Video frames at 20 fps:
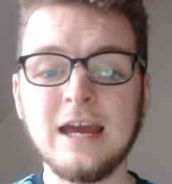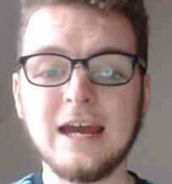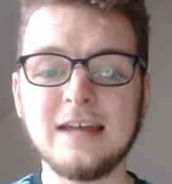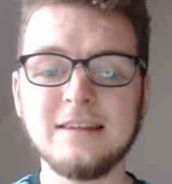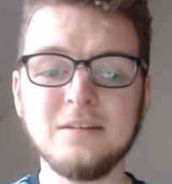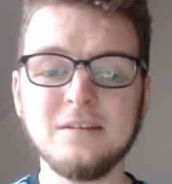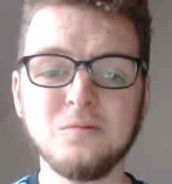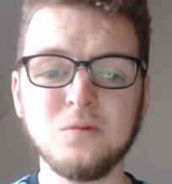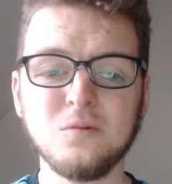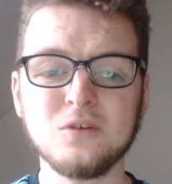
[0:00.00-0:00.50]

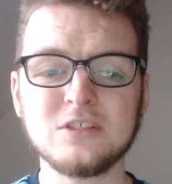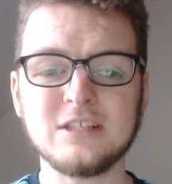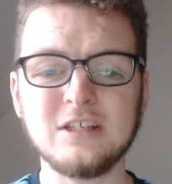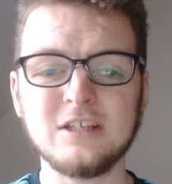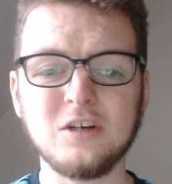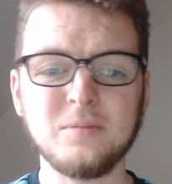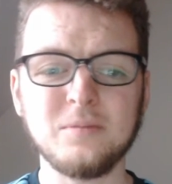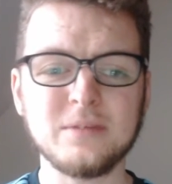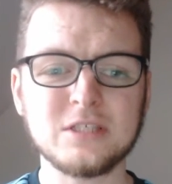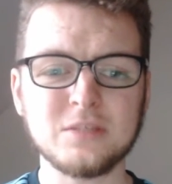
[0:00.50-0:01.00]
And it was a
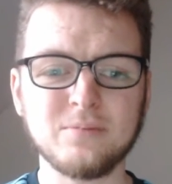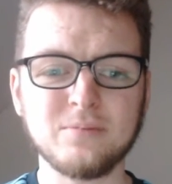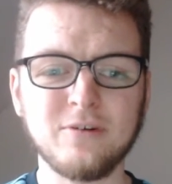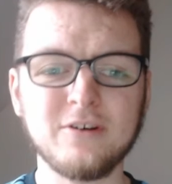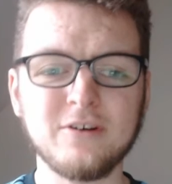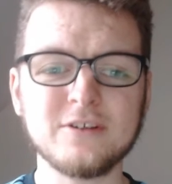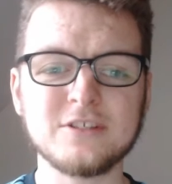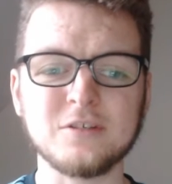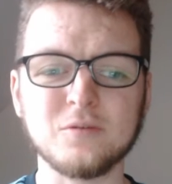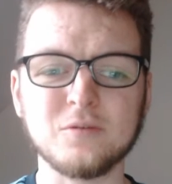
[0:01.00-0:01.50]
little bit
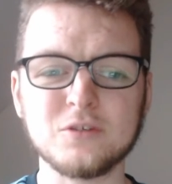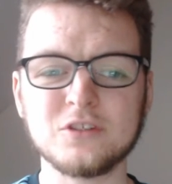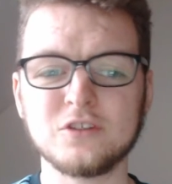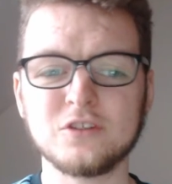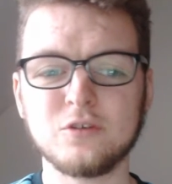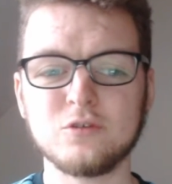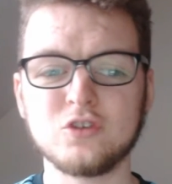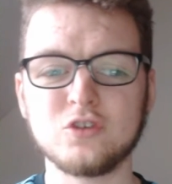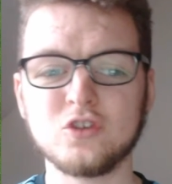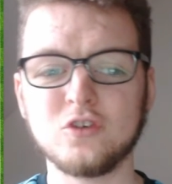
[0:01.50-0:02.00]
surprising.
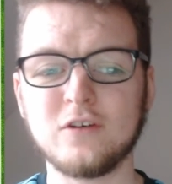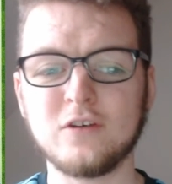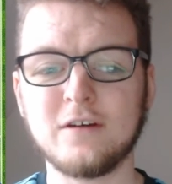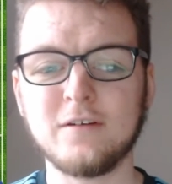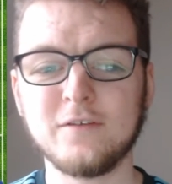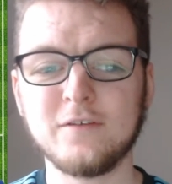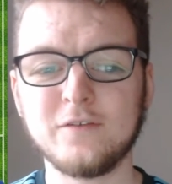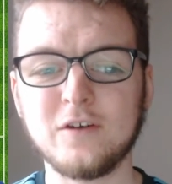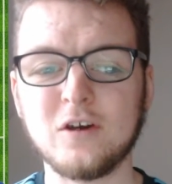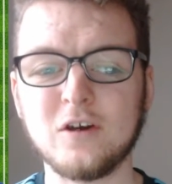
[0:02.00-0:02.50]
Wasn't too sure
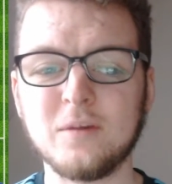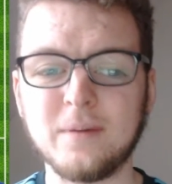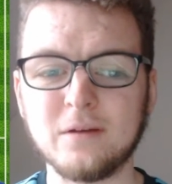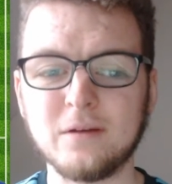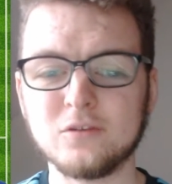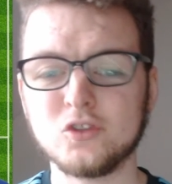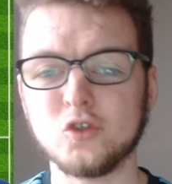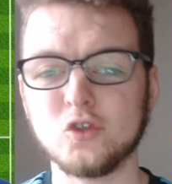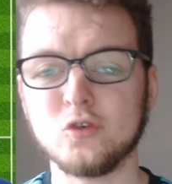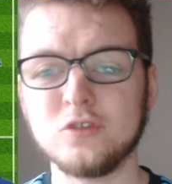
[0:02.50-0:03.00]
how I felt
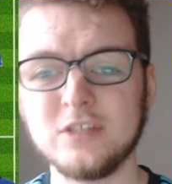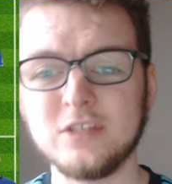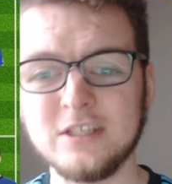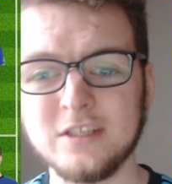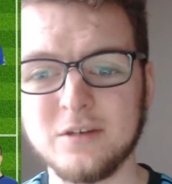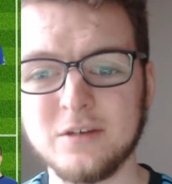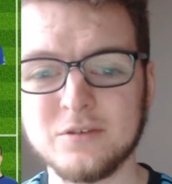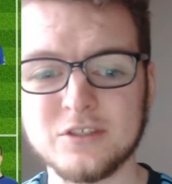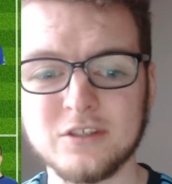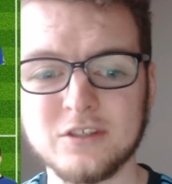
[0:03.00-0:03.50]
about
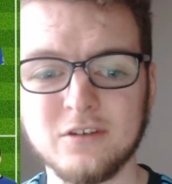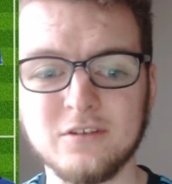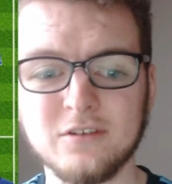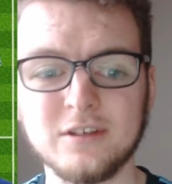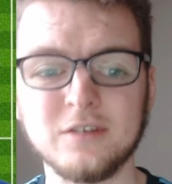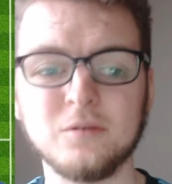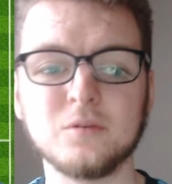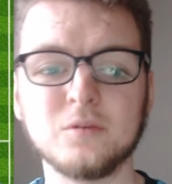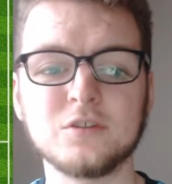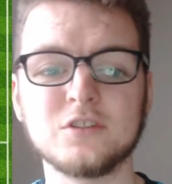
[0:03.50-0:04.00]
Jorginho
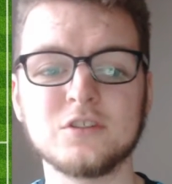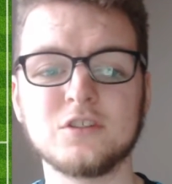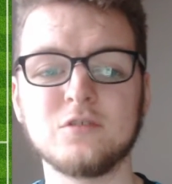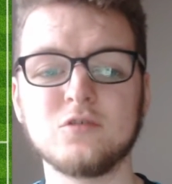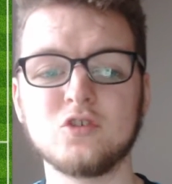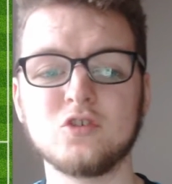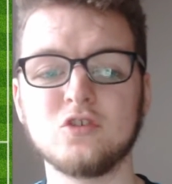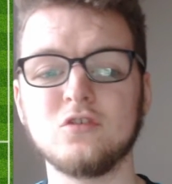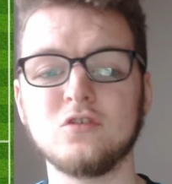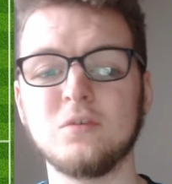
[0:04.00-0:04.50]
starting. Wasn't
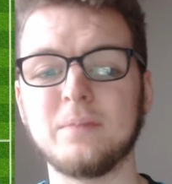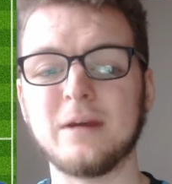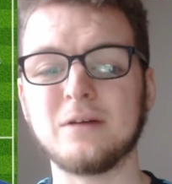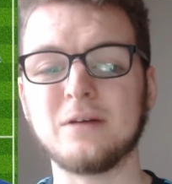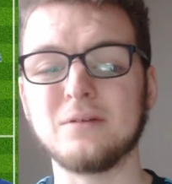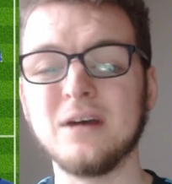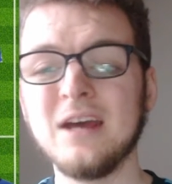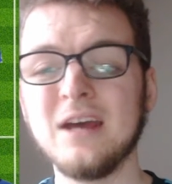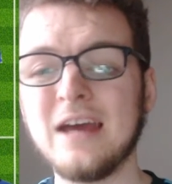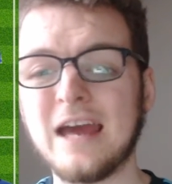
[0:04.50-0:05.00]
too sure
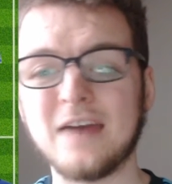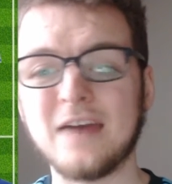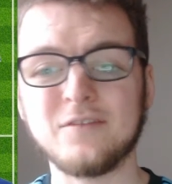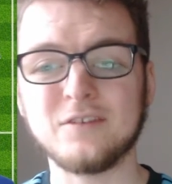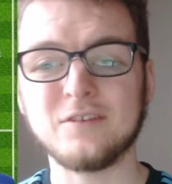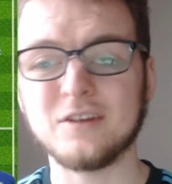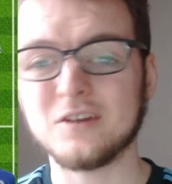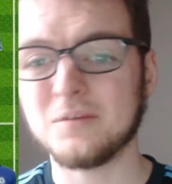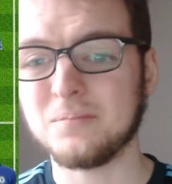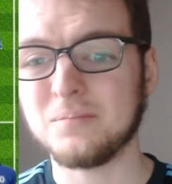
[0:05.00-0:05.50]
about
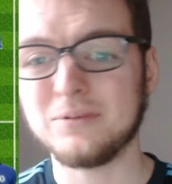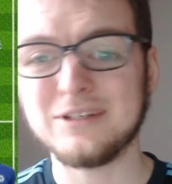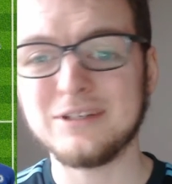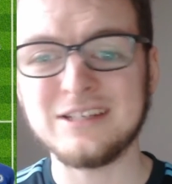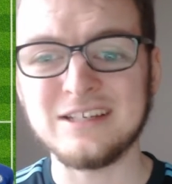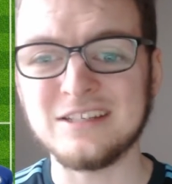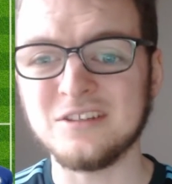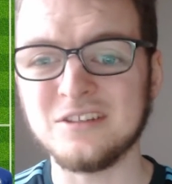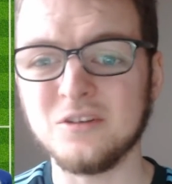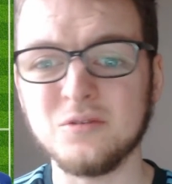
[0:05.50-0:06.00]
having a
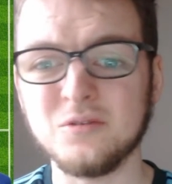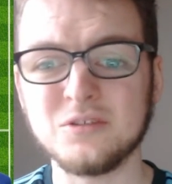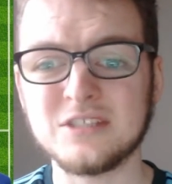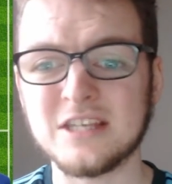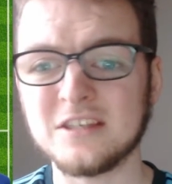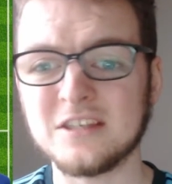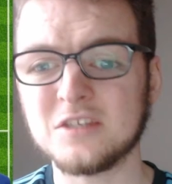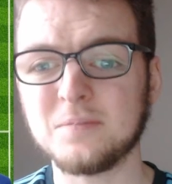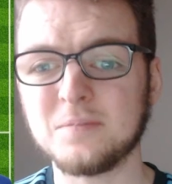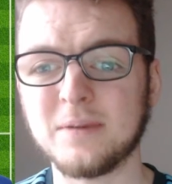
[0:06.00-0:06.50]
completely new
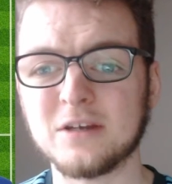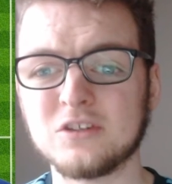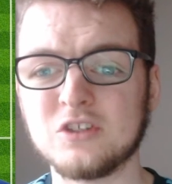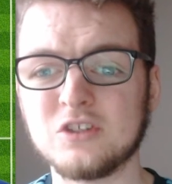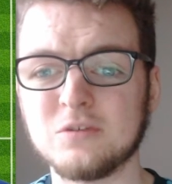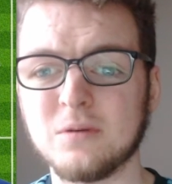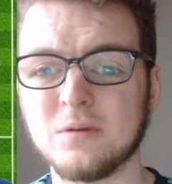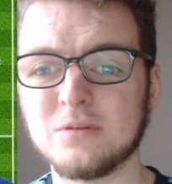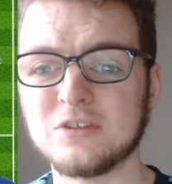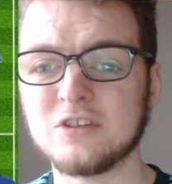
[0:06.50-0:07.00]
centre-back
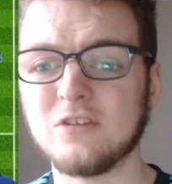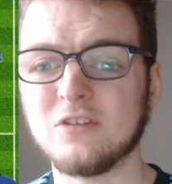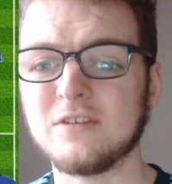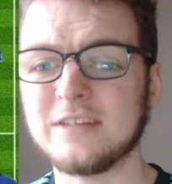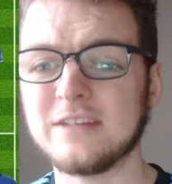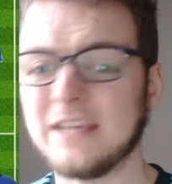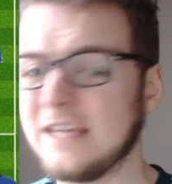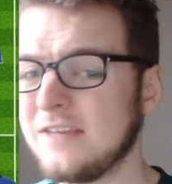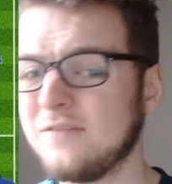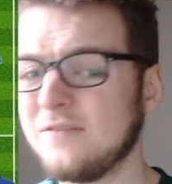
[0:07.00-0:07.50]
duo
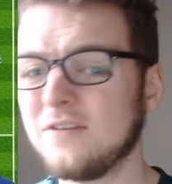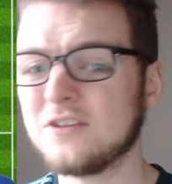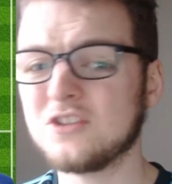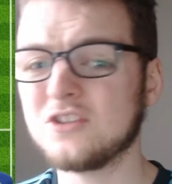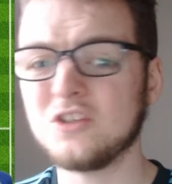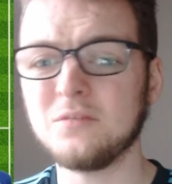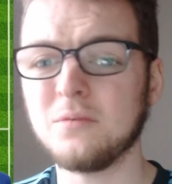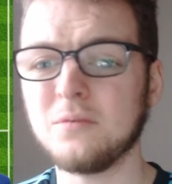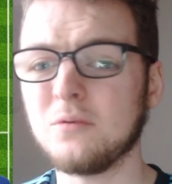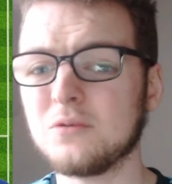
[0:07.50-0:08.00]
starting either.
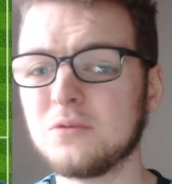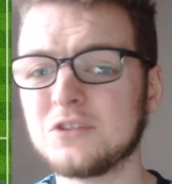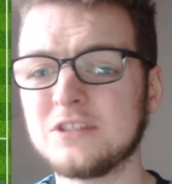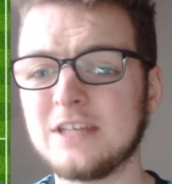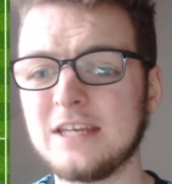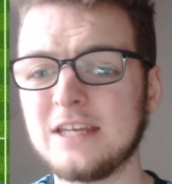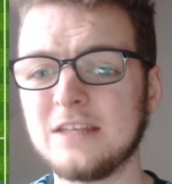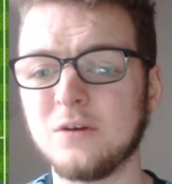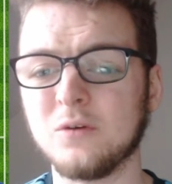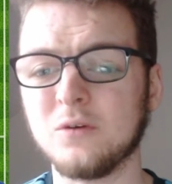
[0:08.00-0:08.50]
Zuma
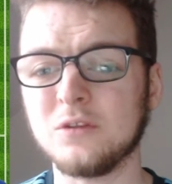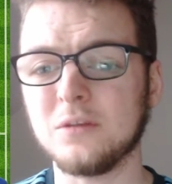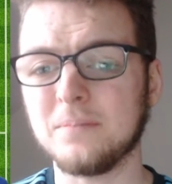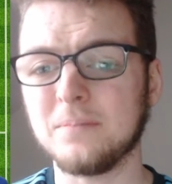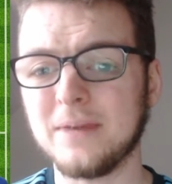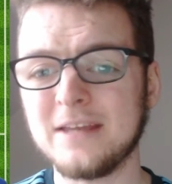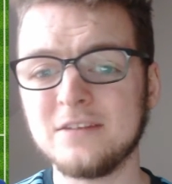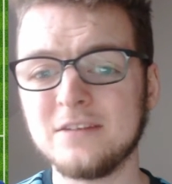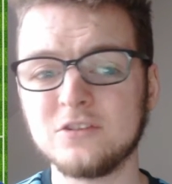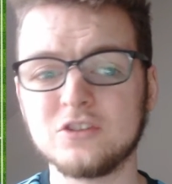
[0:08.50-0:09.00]
wasn't on the
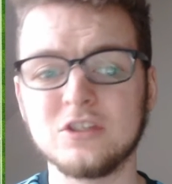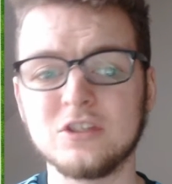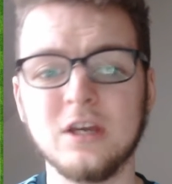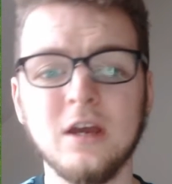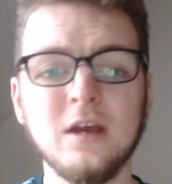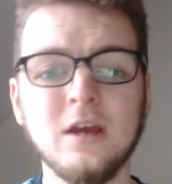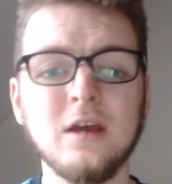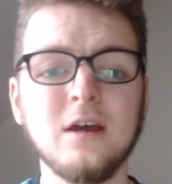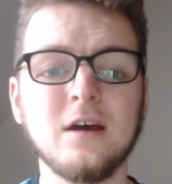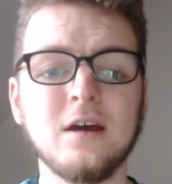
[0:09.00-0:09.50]
bench,
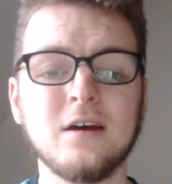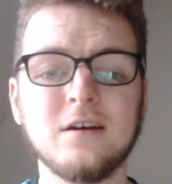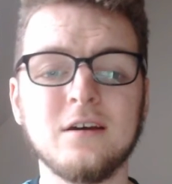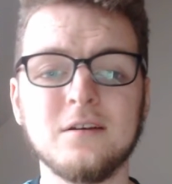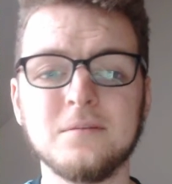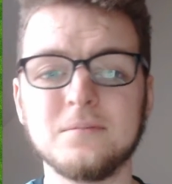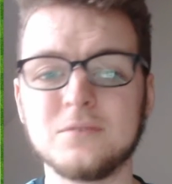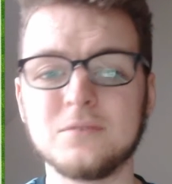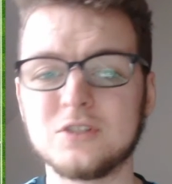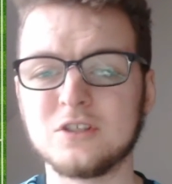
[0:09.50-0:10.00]

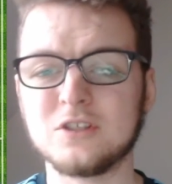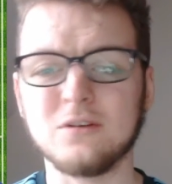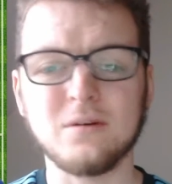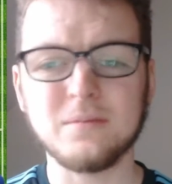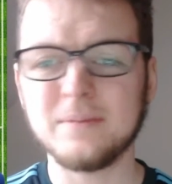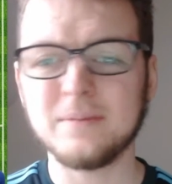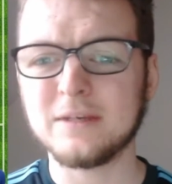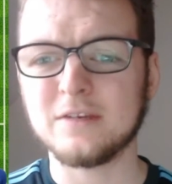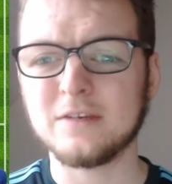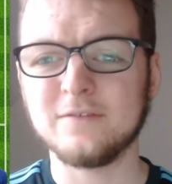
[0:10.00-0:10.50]
so
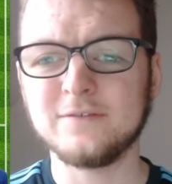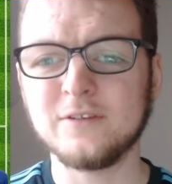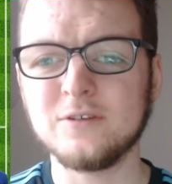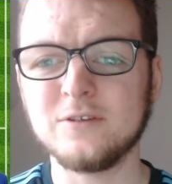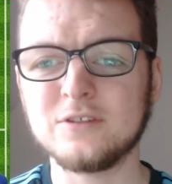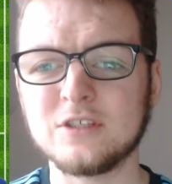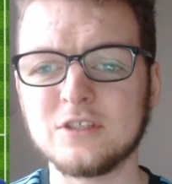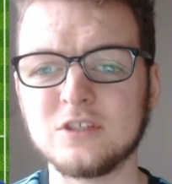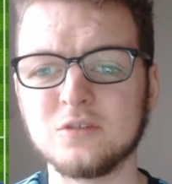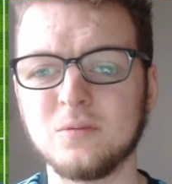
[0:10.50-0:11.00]
I'm a bit
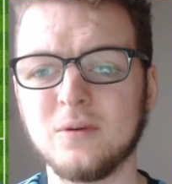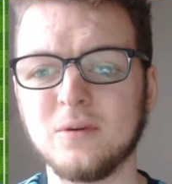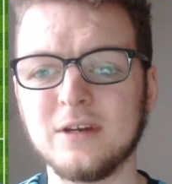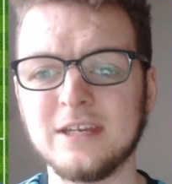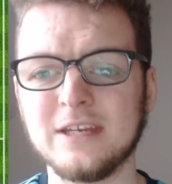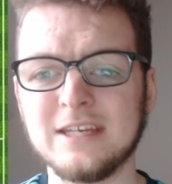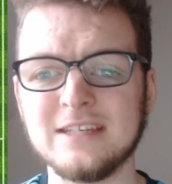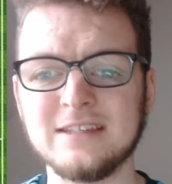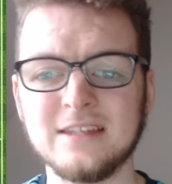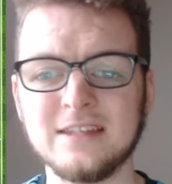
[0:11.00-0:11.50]
confused as to
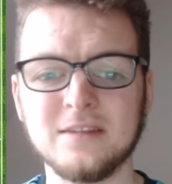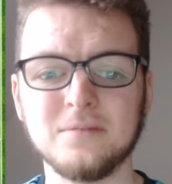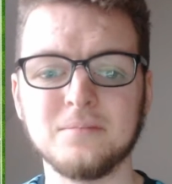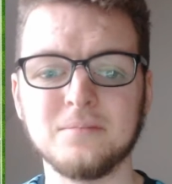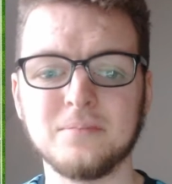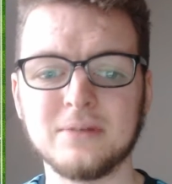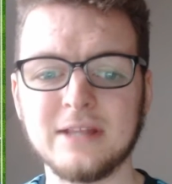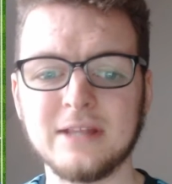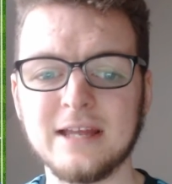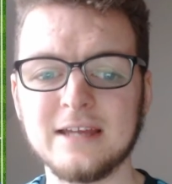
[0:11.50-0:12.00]
why he
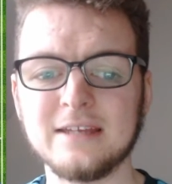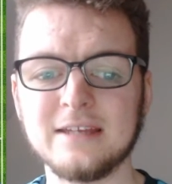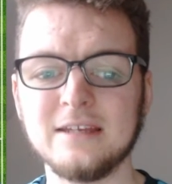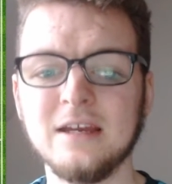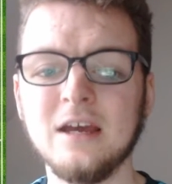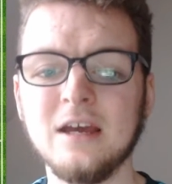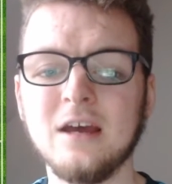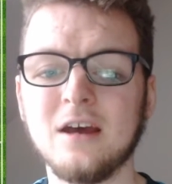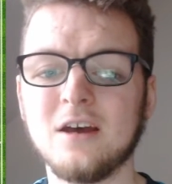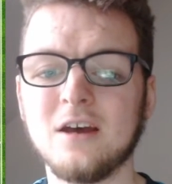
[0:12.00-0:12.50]
didn't play.